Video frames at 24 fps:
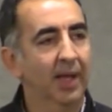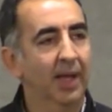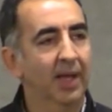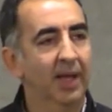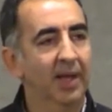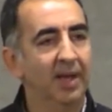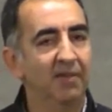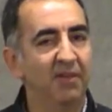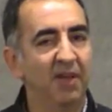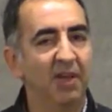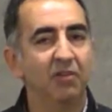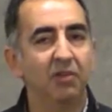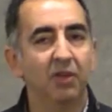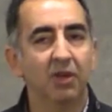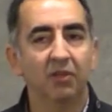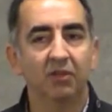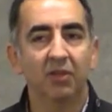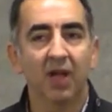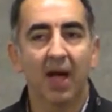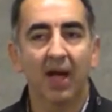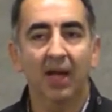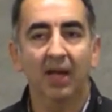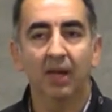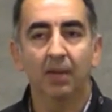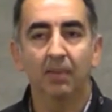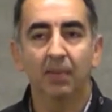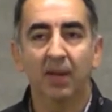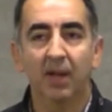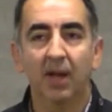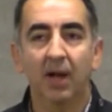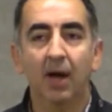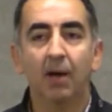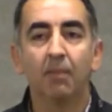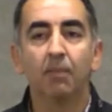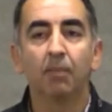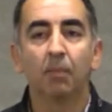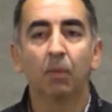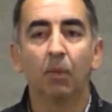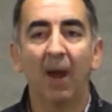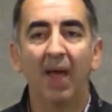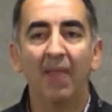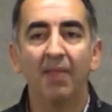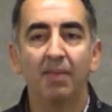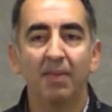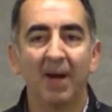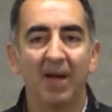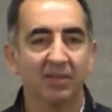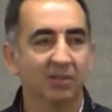Innovation is not going to become
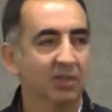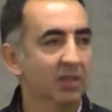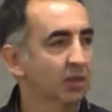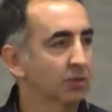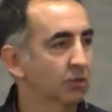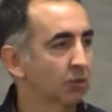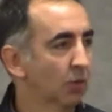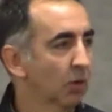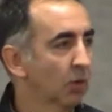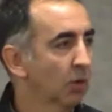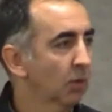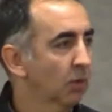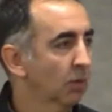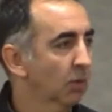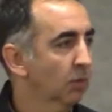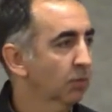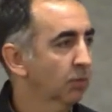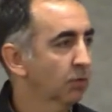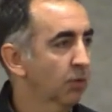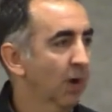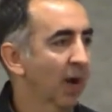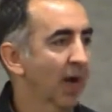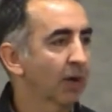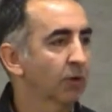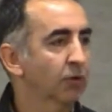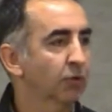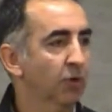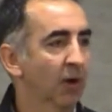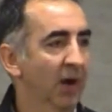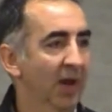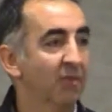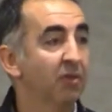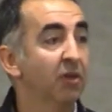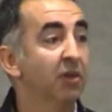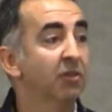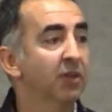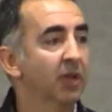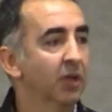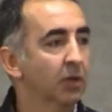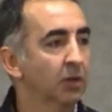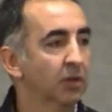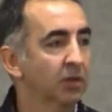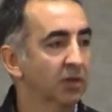randomized control trials for every single